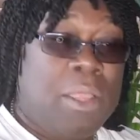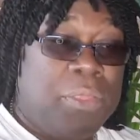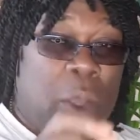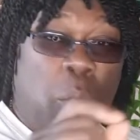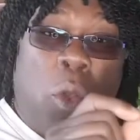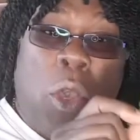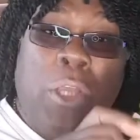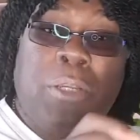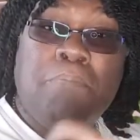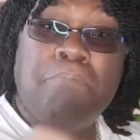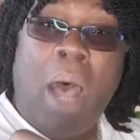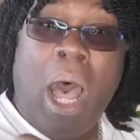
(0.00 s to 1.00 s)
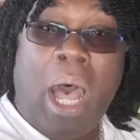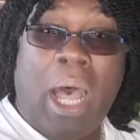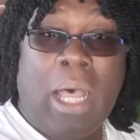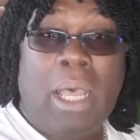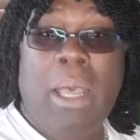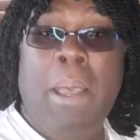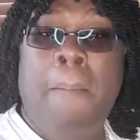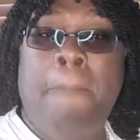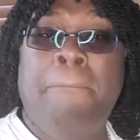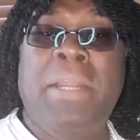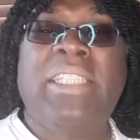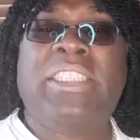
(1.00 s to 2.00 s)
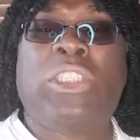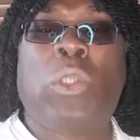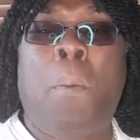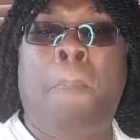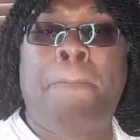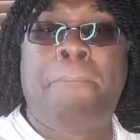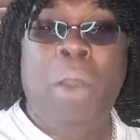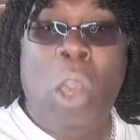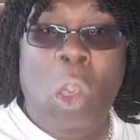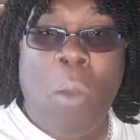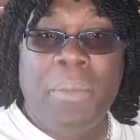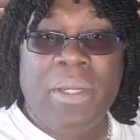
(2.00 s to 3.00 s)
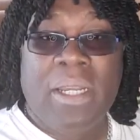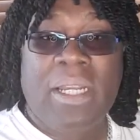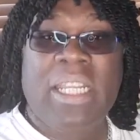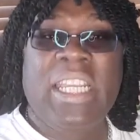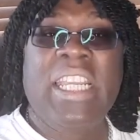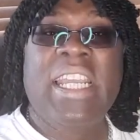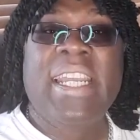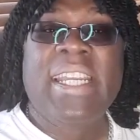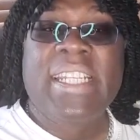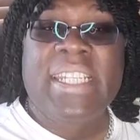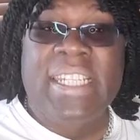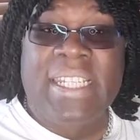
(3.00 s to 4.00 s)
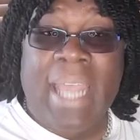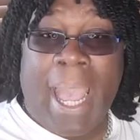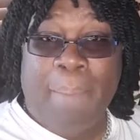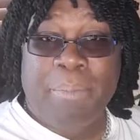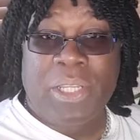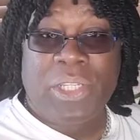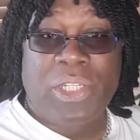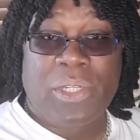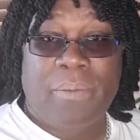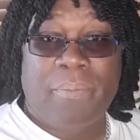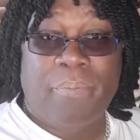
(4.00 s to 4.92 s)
the word ma means to permanently damage.